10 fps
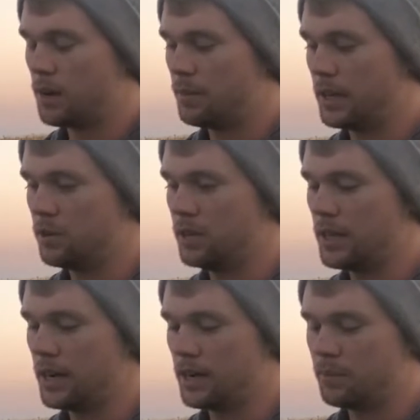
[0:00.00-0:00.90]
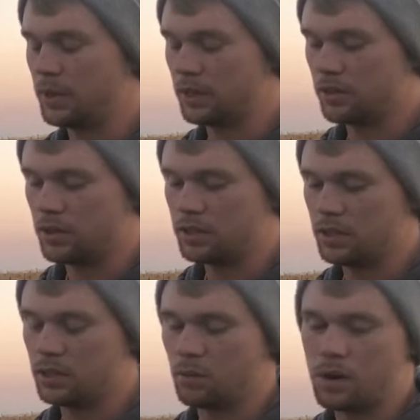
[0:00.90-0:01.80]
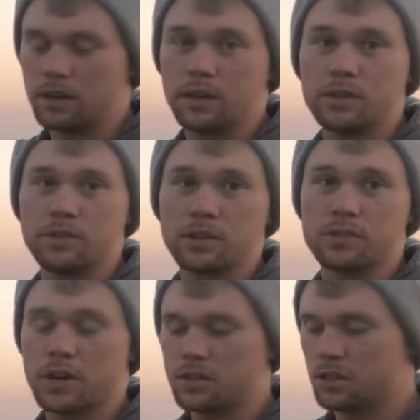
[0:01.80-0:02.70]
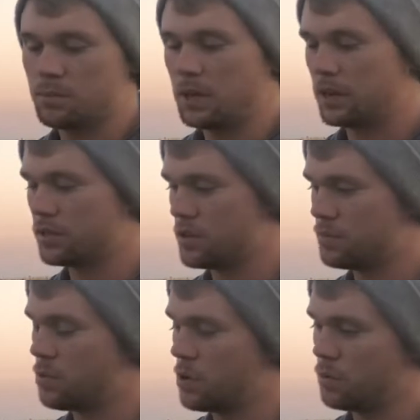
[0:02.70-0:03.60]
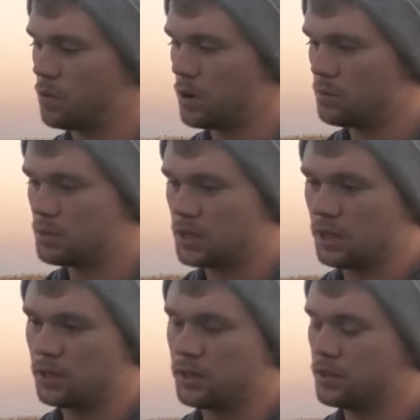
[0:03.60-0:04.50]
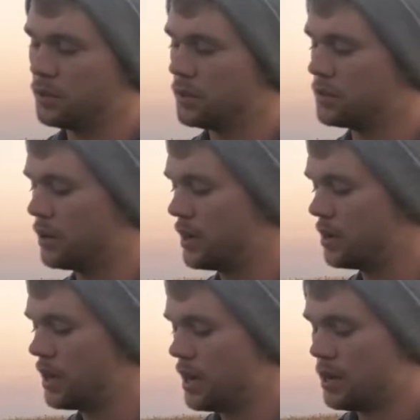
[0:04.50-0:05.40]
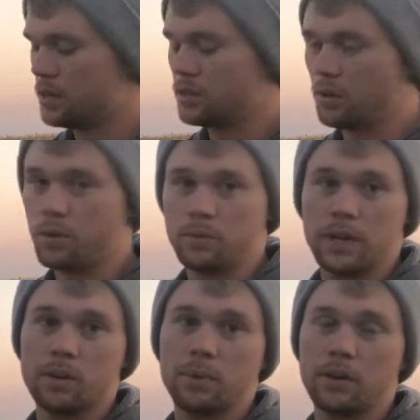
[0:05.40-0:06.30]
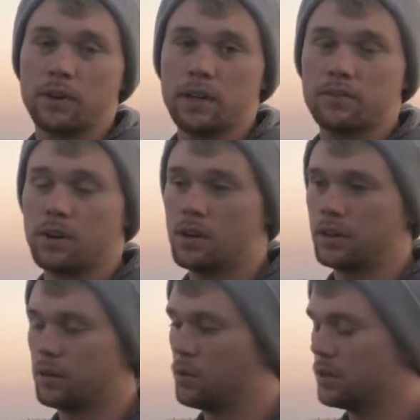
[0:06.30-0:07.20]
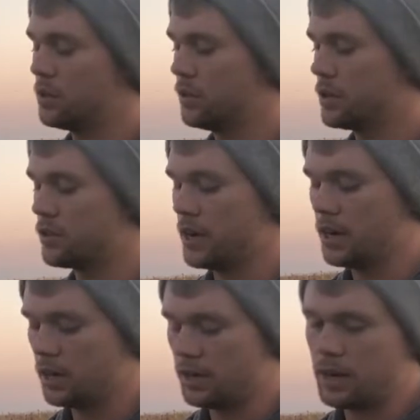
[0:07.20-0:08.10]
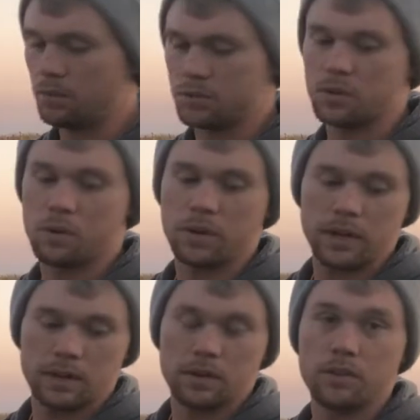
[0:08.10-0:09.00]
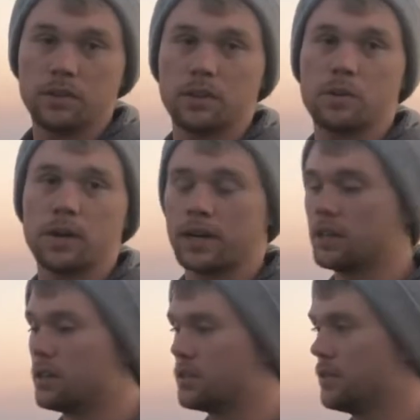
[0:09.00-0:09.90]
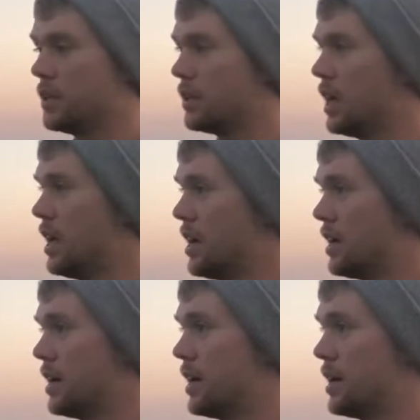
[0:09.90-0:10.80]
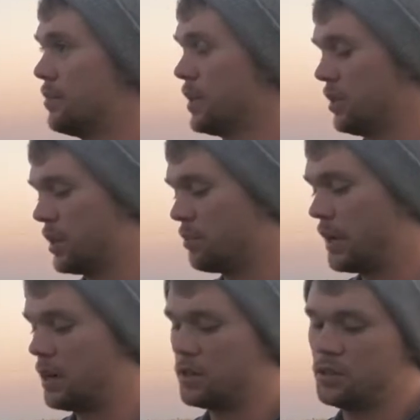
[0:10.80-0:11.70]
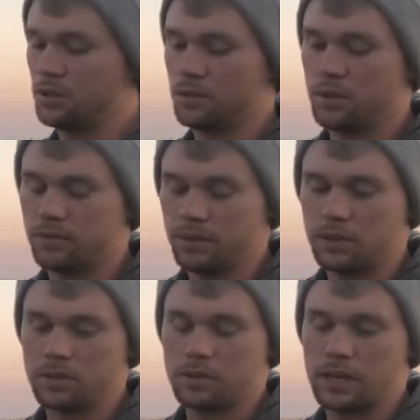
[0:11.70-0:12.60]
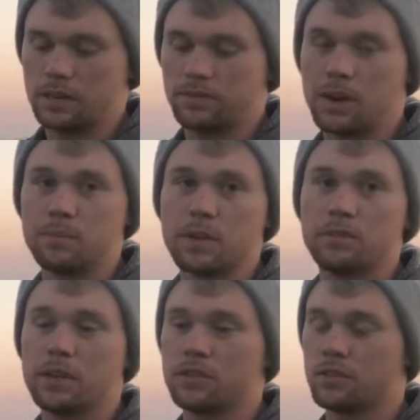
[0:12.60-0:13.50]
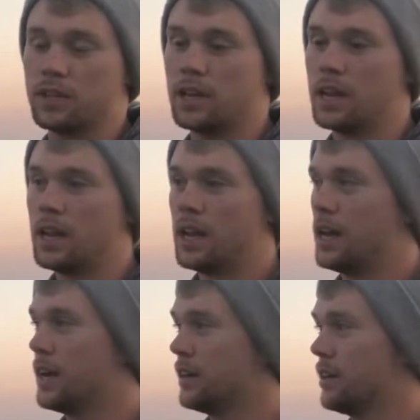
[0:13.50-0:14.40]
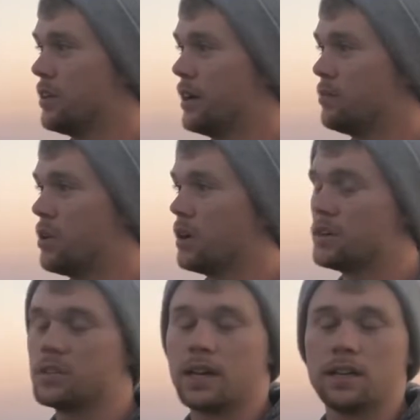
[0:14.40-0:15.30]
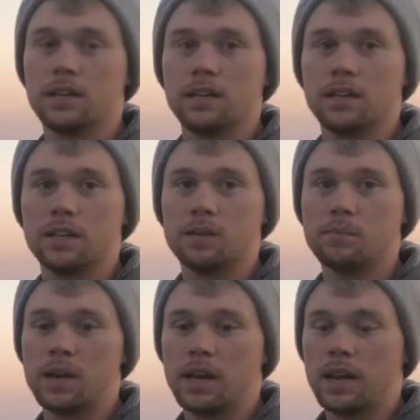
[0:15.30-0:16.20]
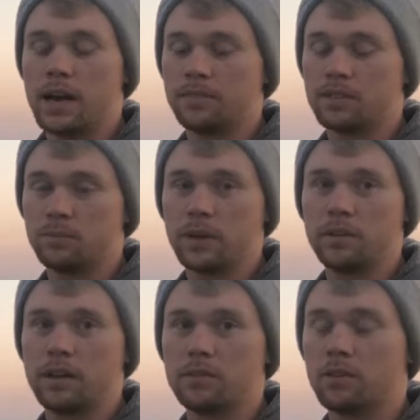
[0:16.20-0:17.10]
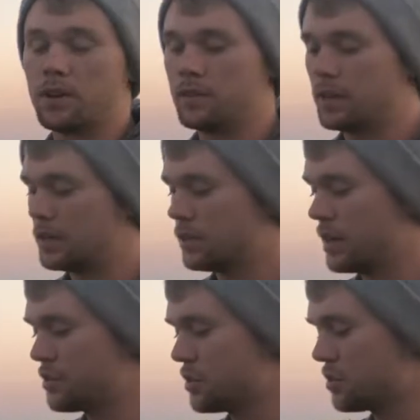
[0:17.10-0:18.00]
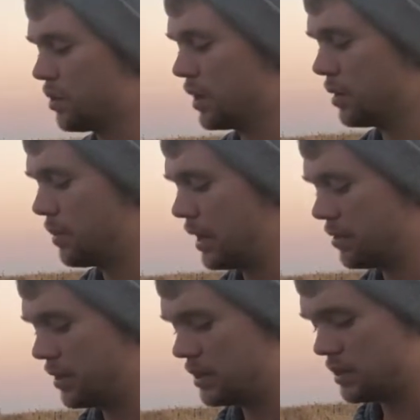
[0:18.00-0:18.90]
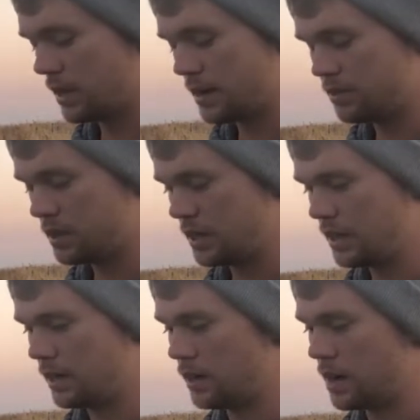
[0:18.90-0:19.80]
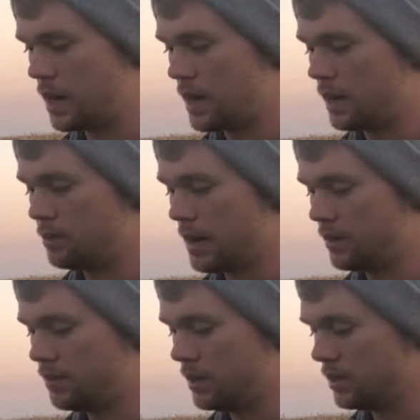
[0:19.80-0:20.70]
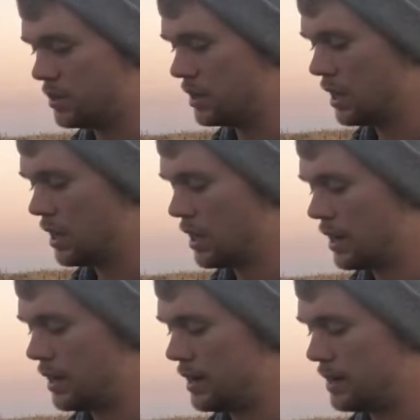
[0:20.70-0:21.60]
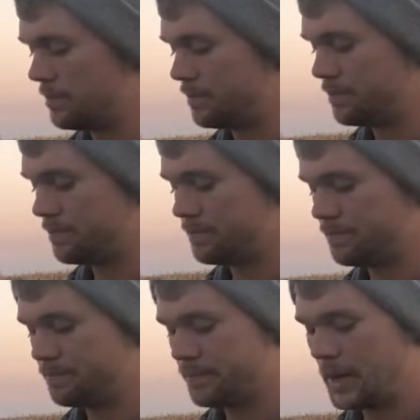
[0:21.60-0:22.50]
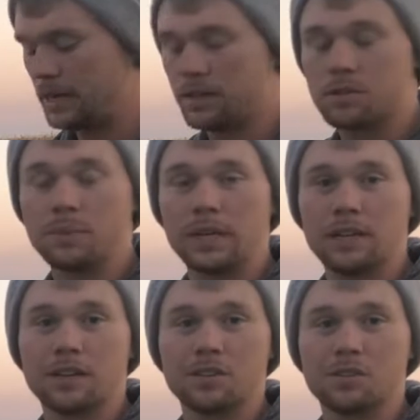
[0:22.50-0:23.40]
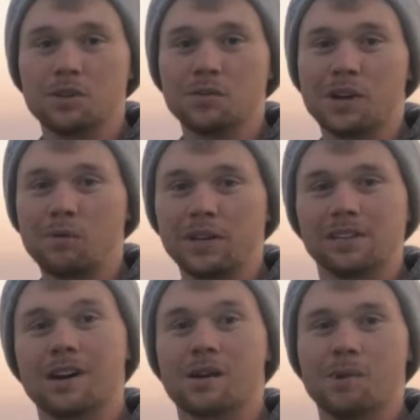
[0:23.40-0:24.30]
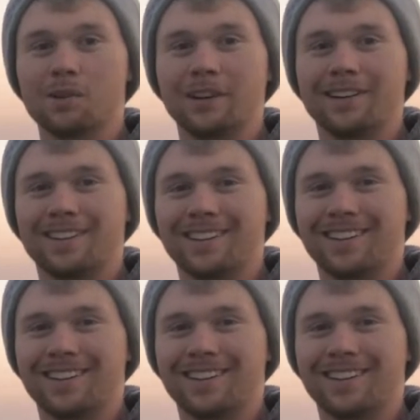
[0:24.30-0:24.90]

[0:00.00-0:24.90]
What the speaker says: By doing that, I'm increasing the water infiltration because there's more worms tunneling through the soil. So when we get a big rainfall, like 1-2 inch rain, that will soak in really quick in this field. You compare to fields that are farmed conventionally, and they'll have water standing in them after a big rainfall event. So that's just one of the benefits that I've seen here in my fields, and there's many others too that we can talk about later.